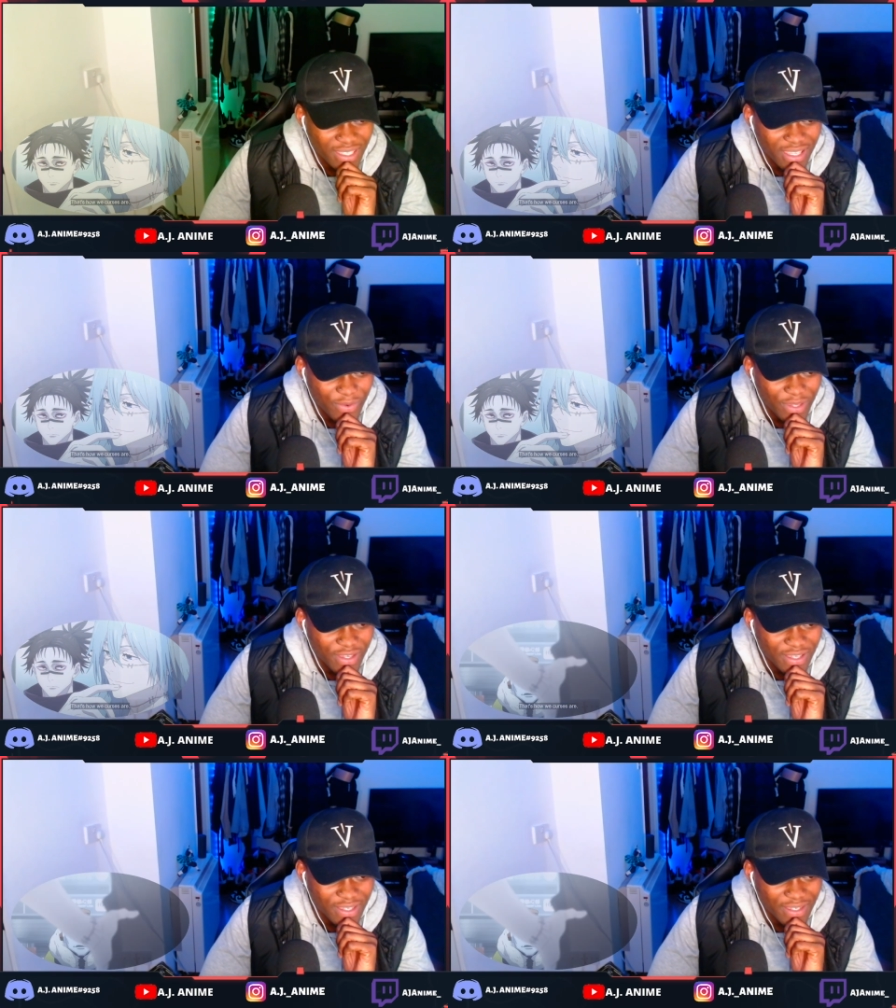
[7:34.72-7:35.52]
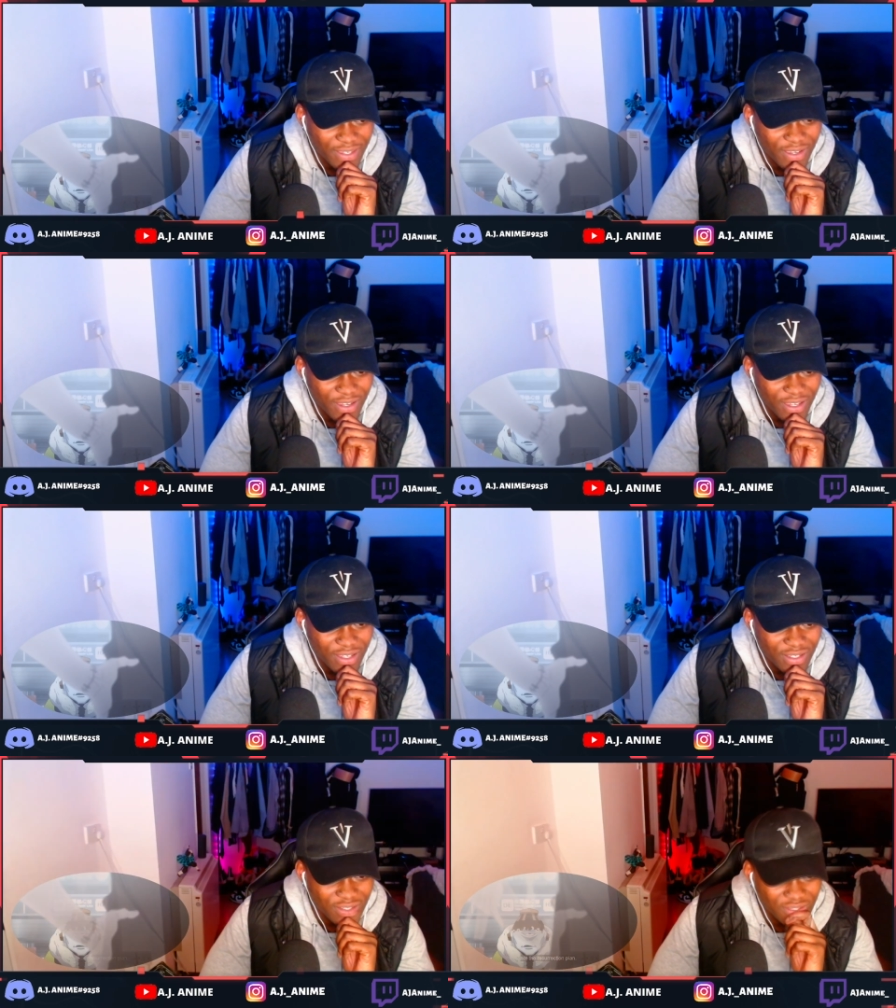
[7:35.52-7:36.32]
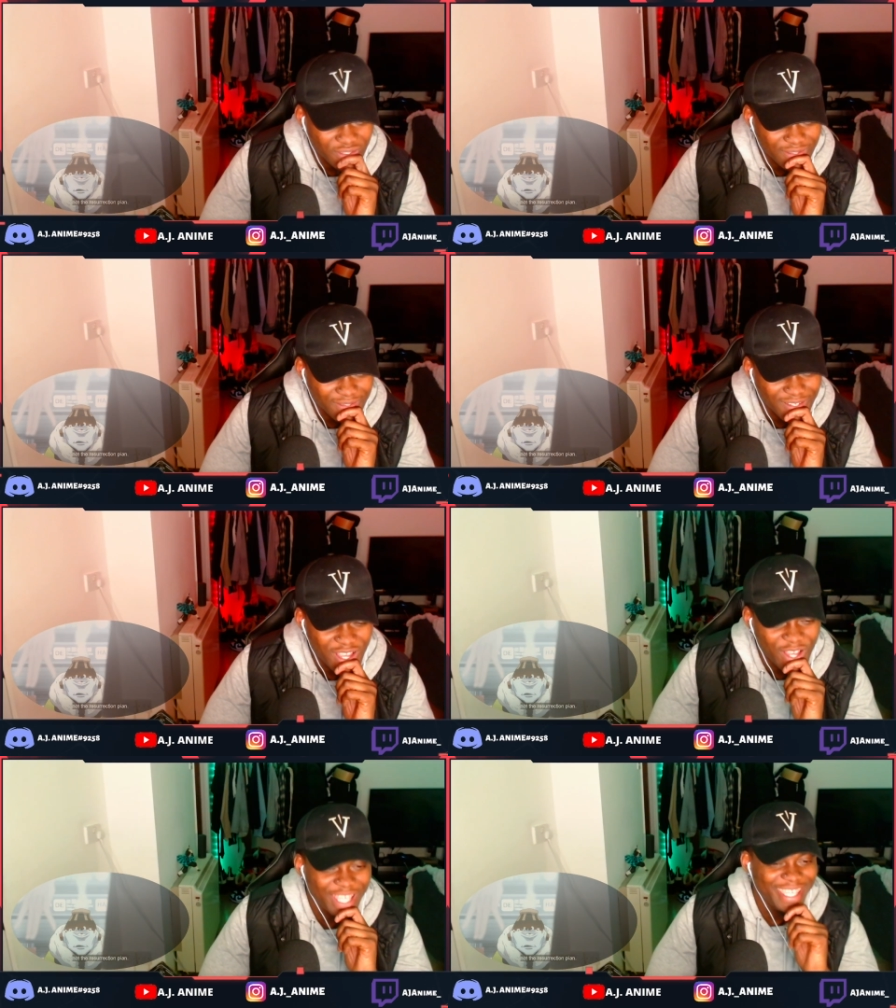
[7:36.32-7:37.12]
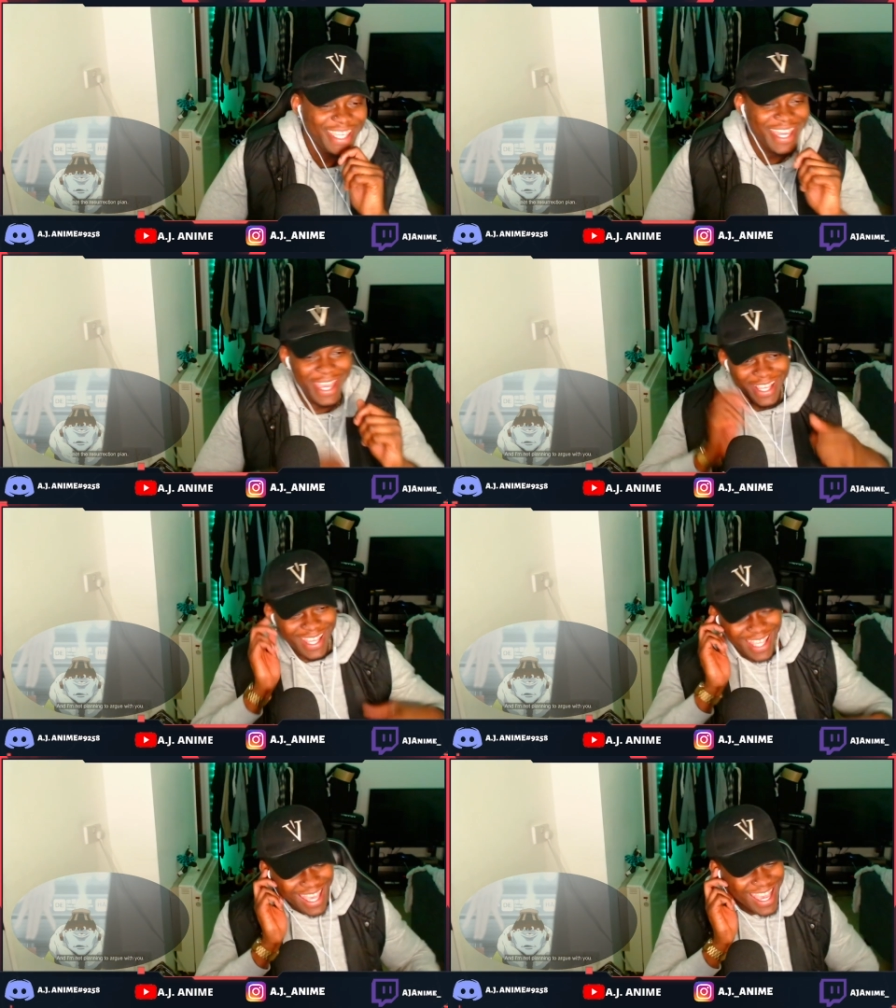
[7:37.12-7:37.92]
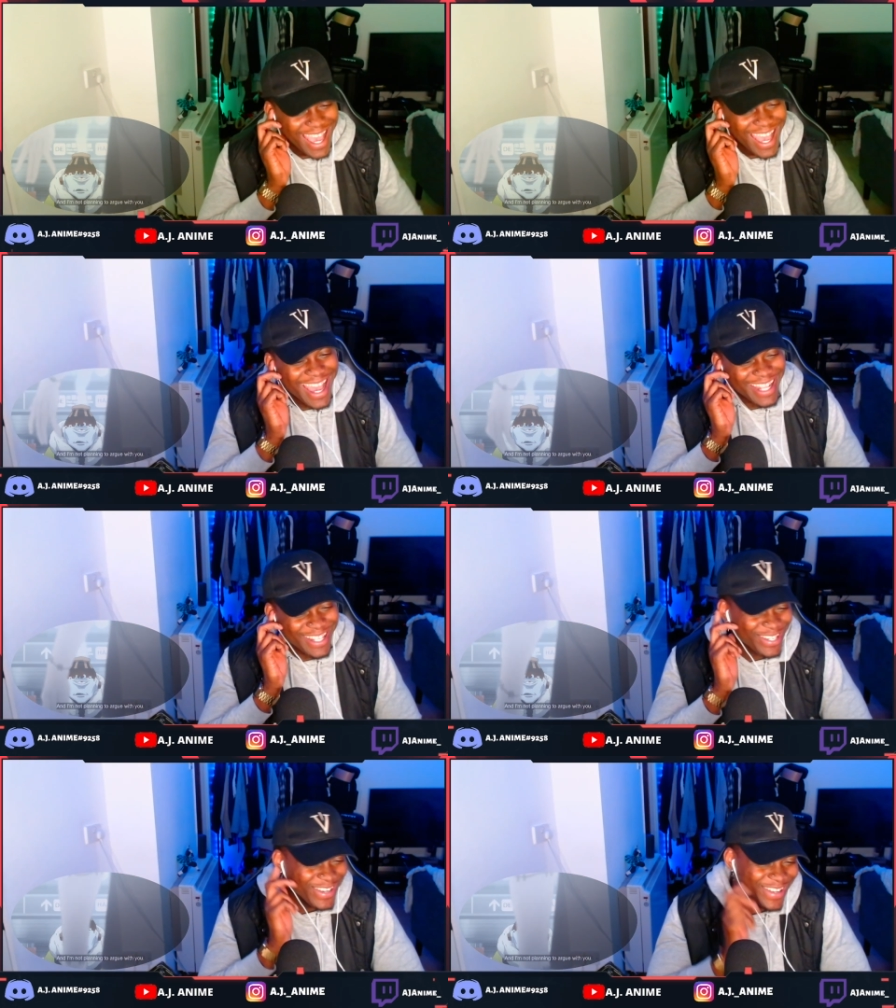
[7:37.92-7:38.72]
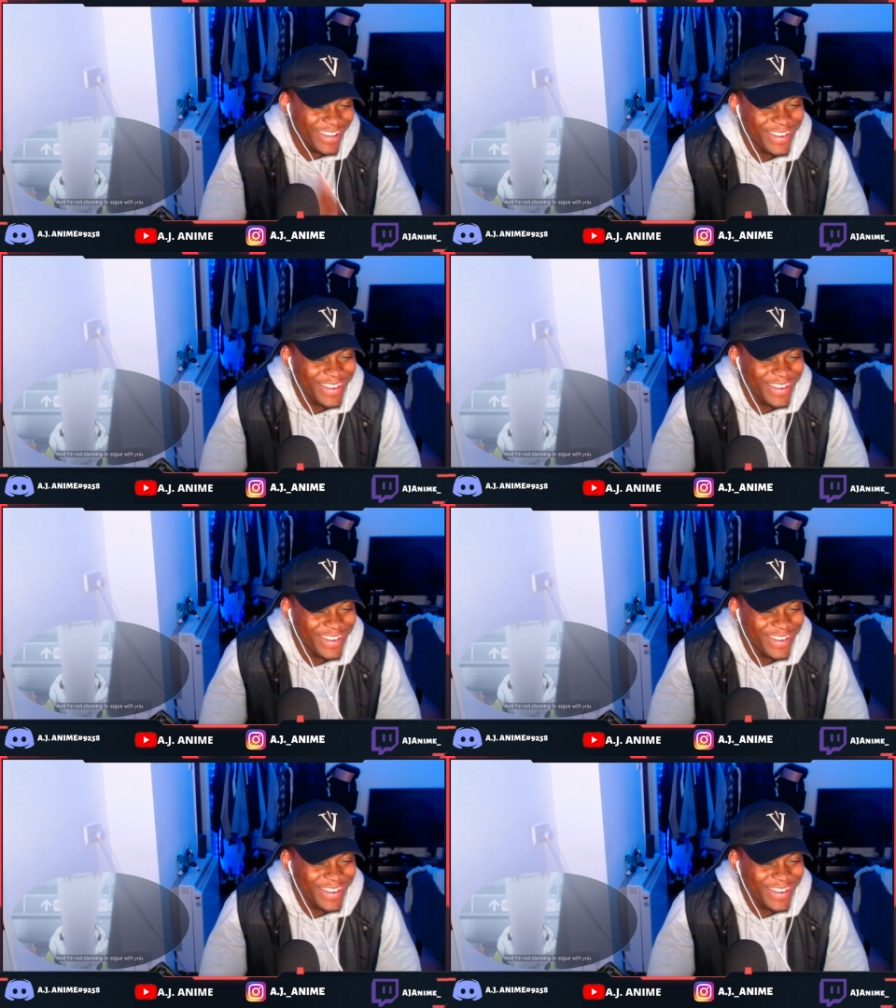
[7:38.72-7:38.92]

how we curses are. He get Joker